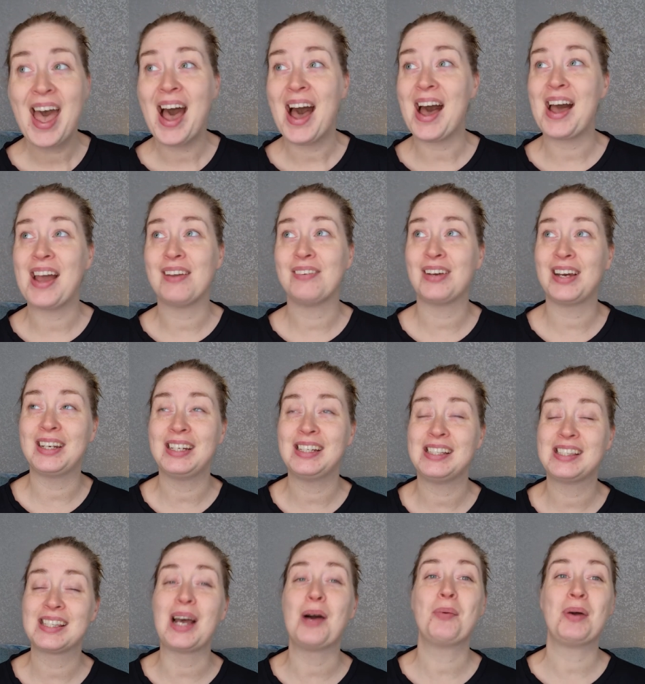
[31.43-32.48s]
I've had it
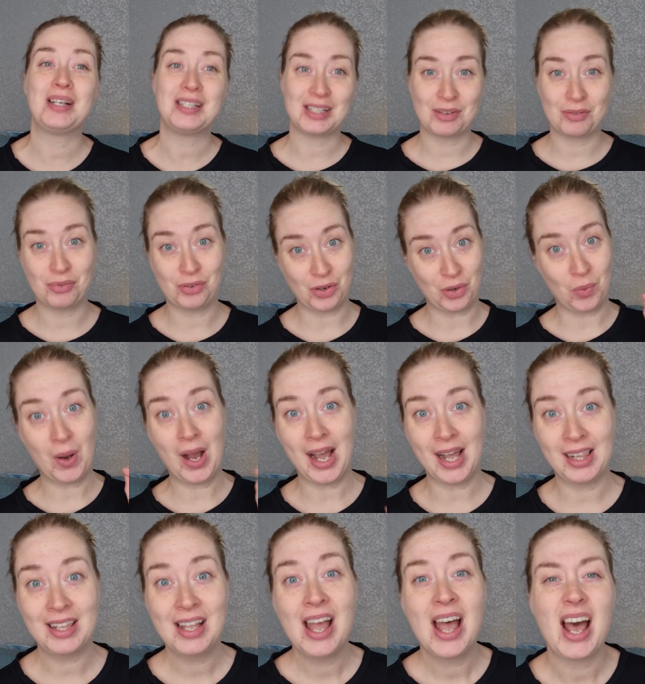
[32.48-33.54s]
sat waiting for a
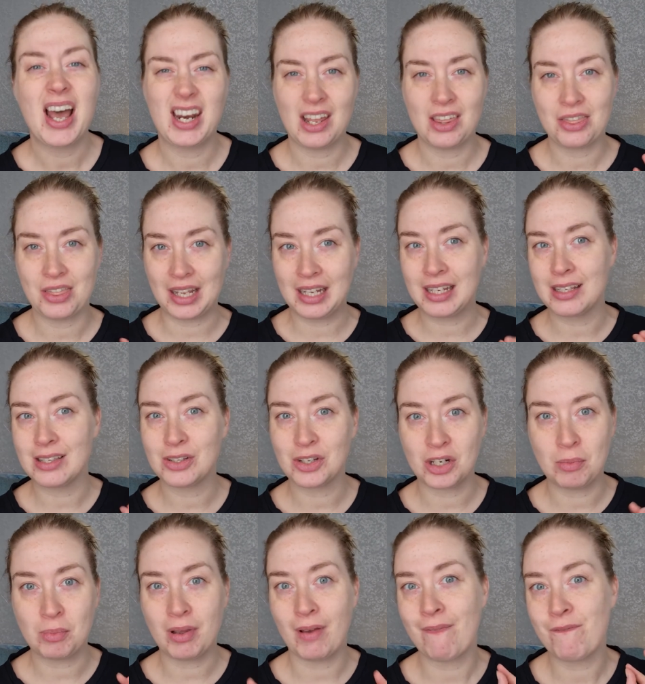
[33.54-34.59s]
while and I think it's going
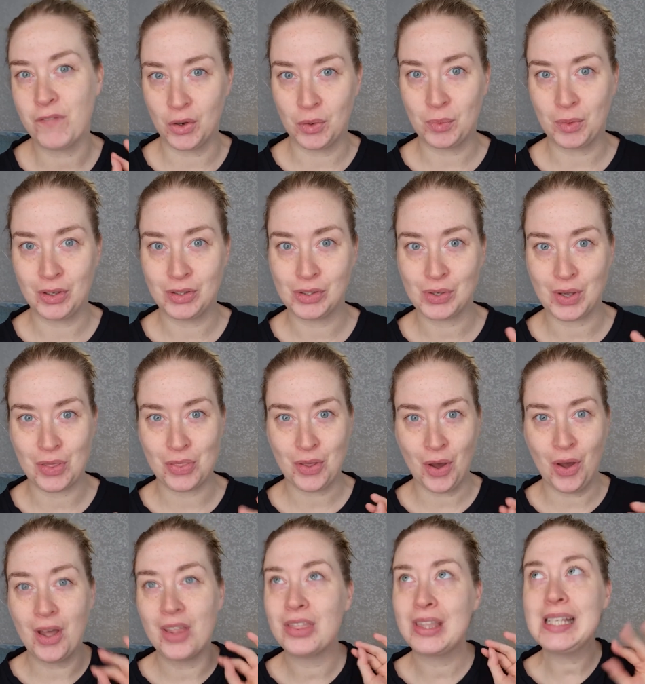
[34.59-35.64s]
to be a fun one. So I
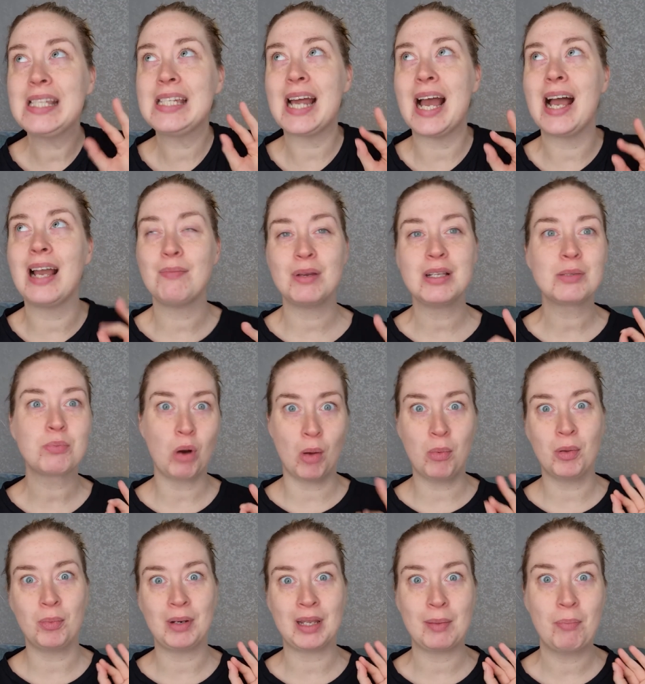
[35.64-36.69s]
thought at this time it's
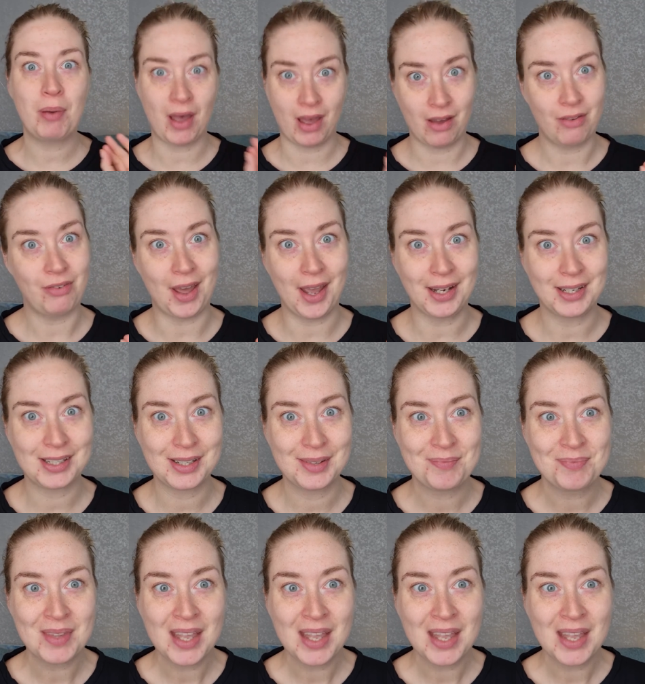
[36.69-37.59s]
probably perfect.